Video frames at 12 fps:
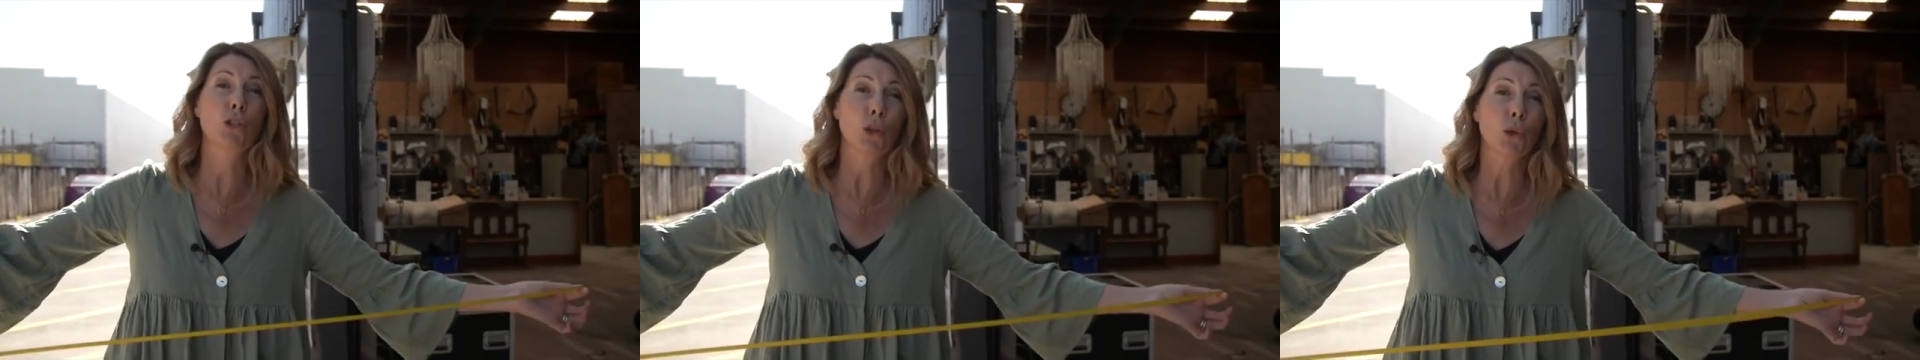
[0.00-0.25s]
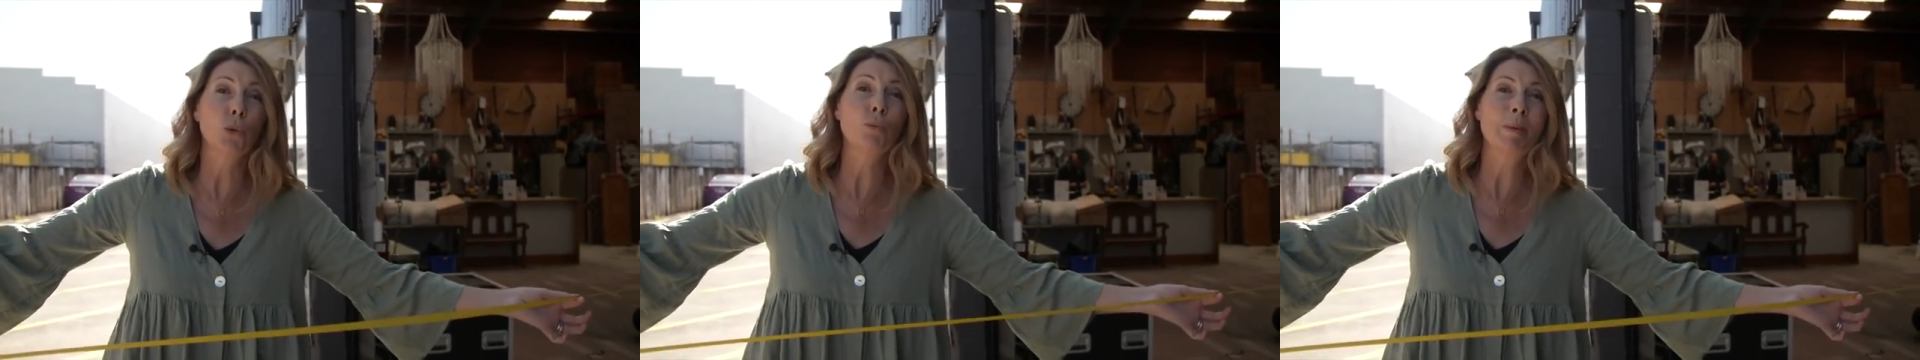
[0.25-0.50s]

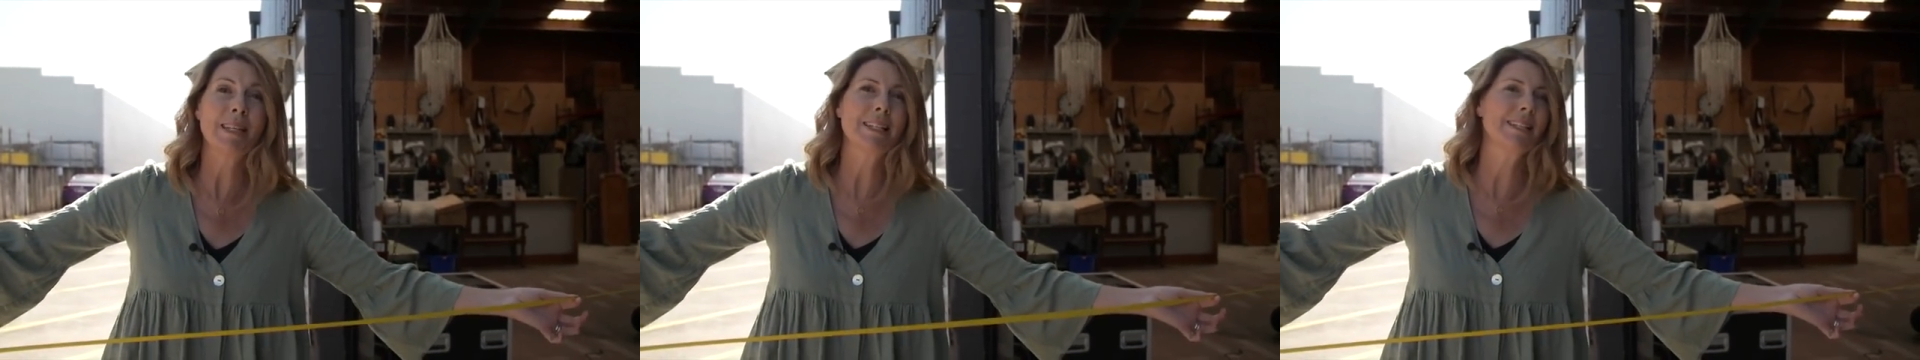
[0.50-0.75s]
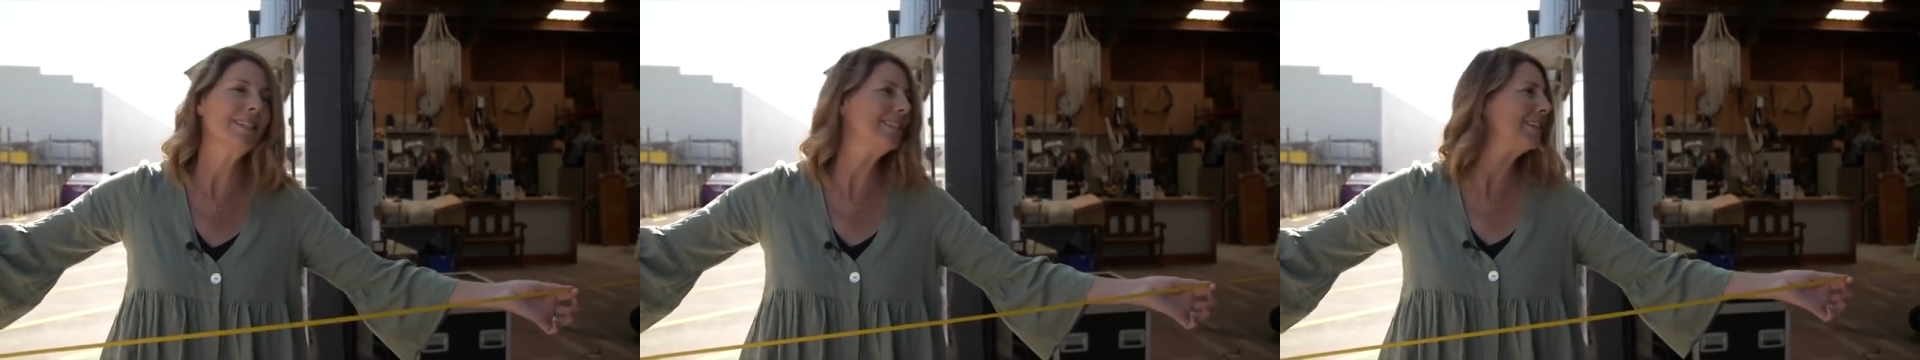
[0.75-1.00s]
two
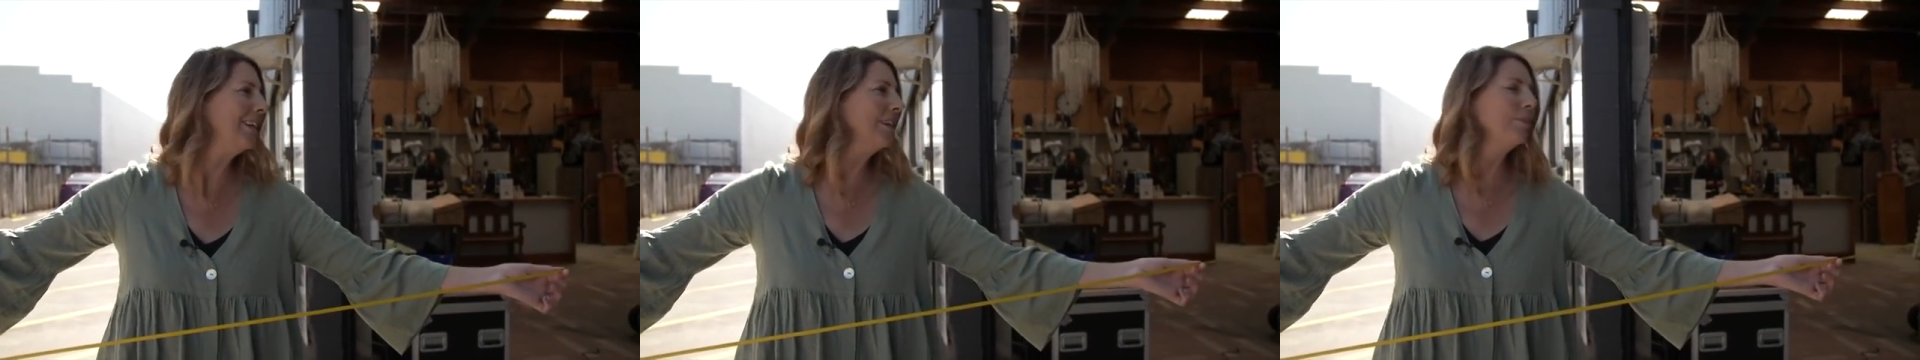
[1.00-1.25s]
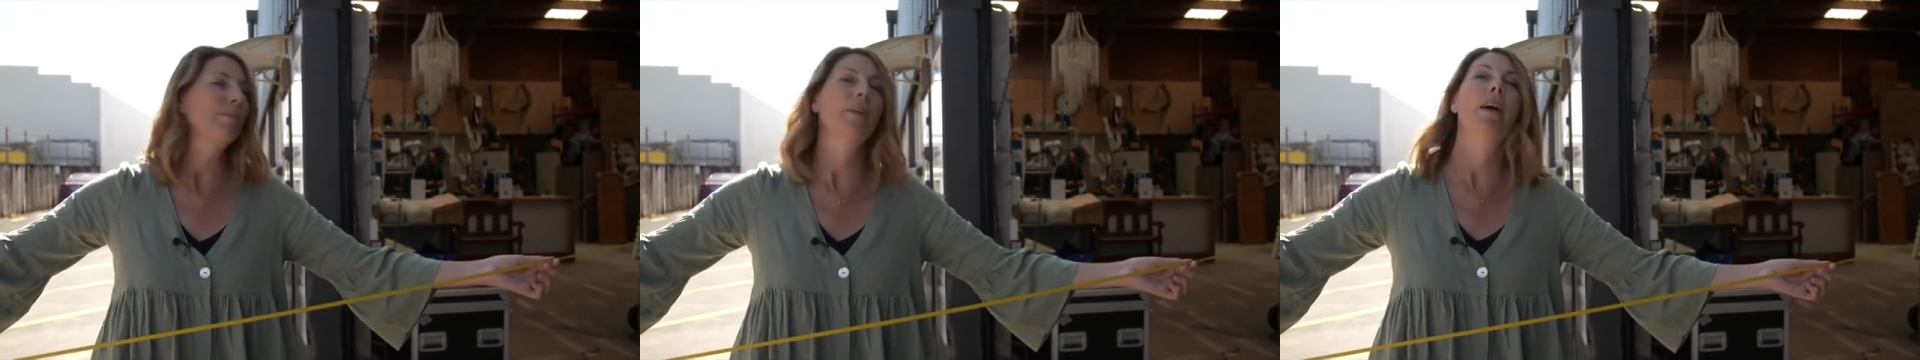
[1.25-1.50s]
metres?
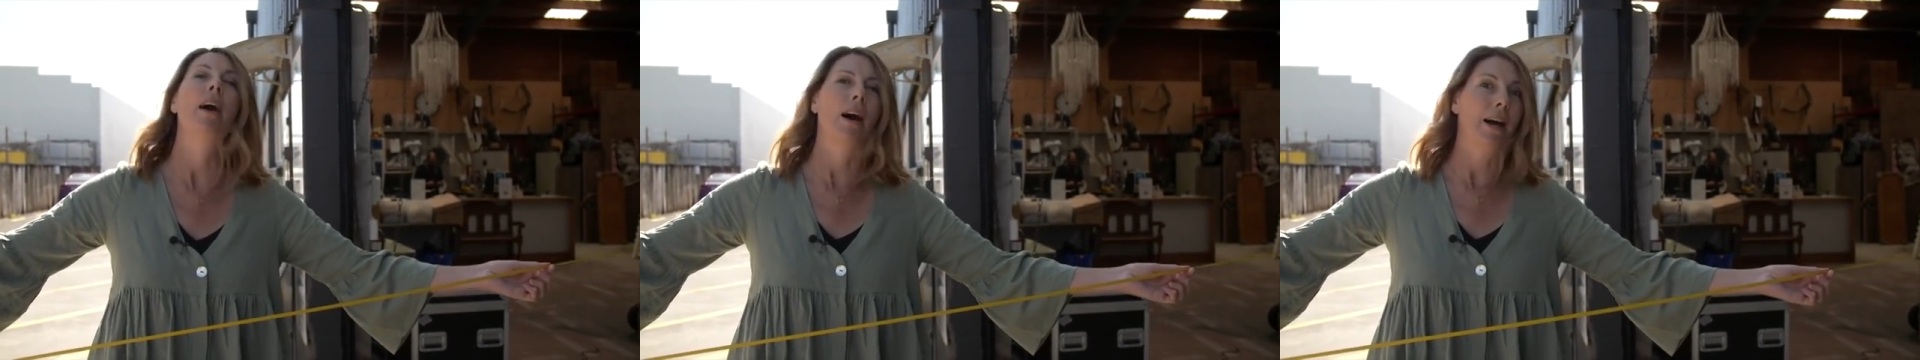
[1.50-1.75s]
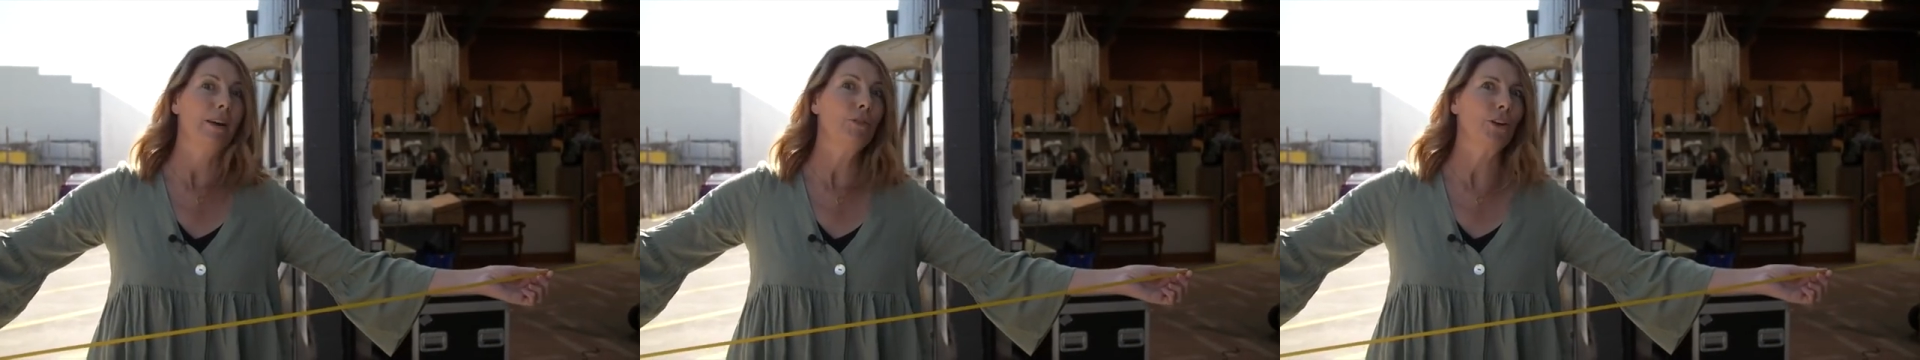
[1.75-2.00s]

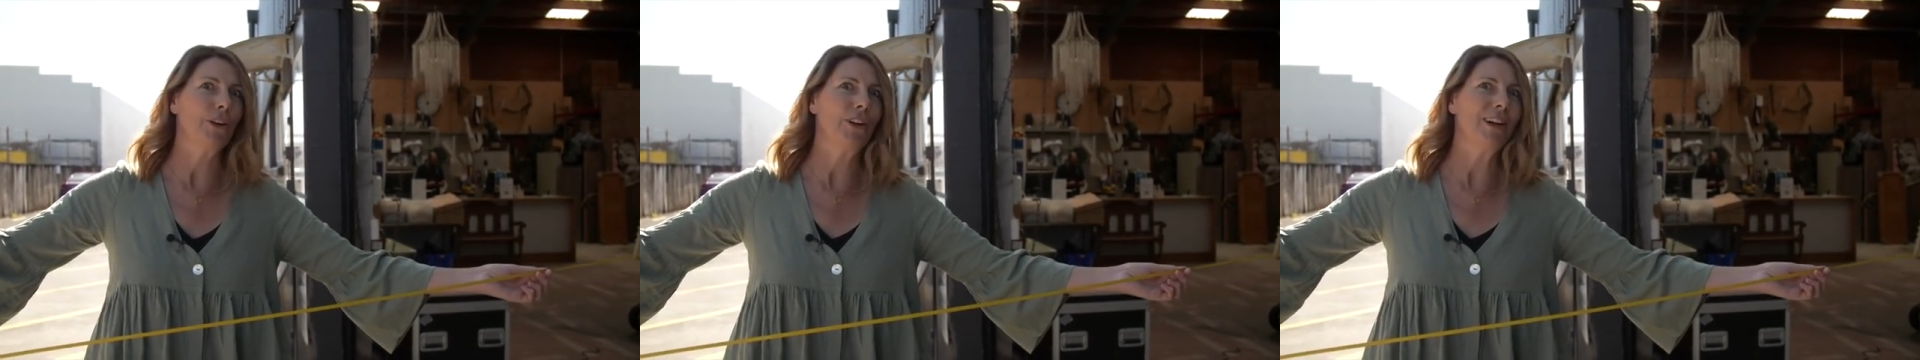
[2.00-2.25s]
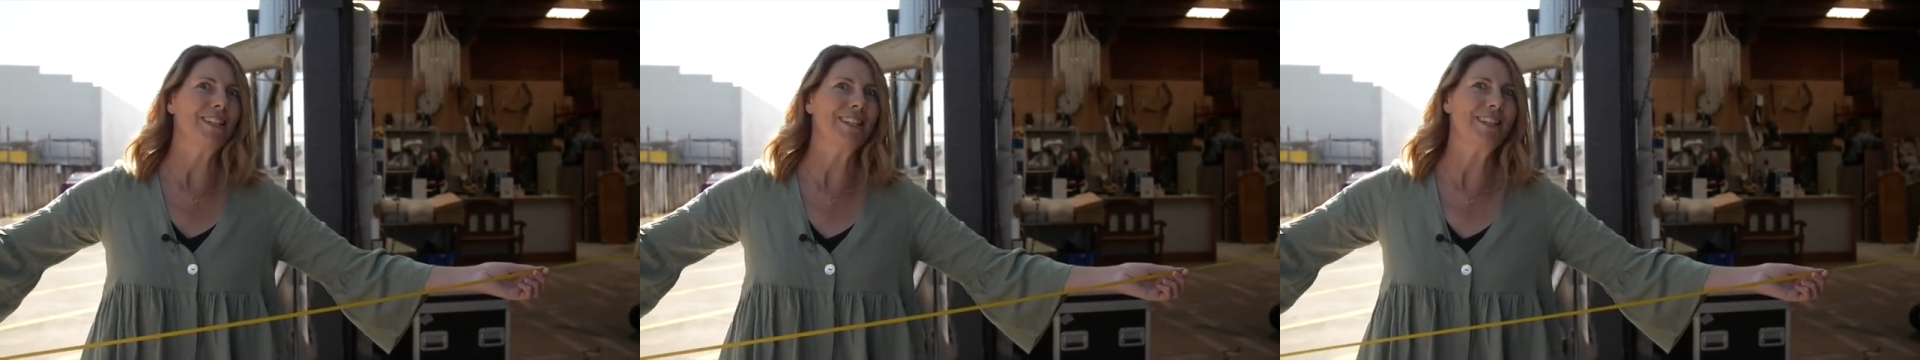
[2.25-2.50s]
I've got an
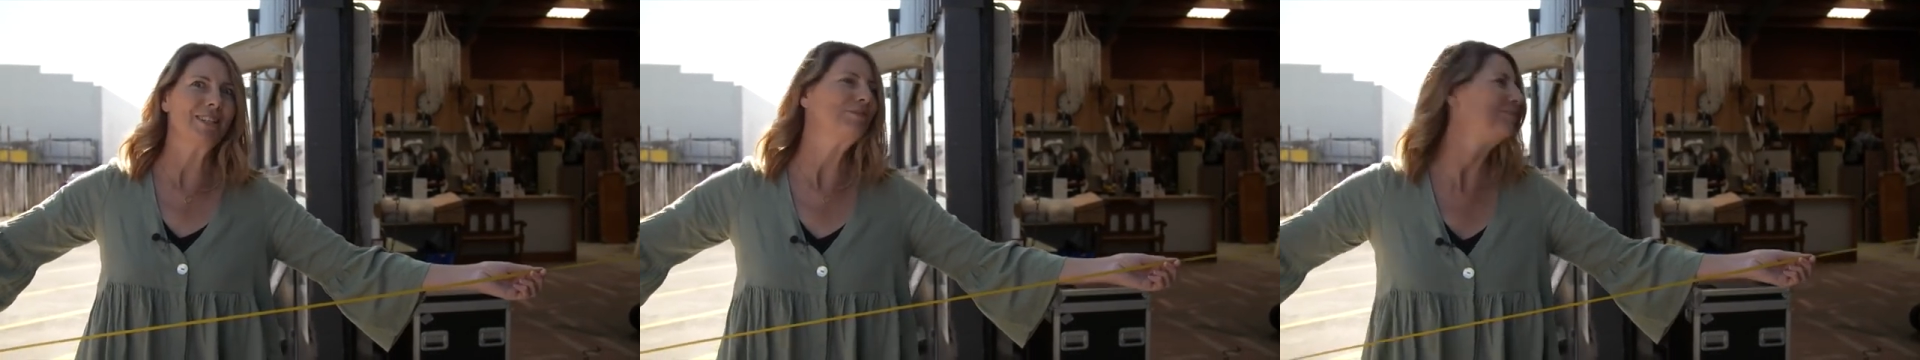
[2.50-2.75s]
idea.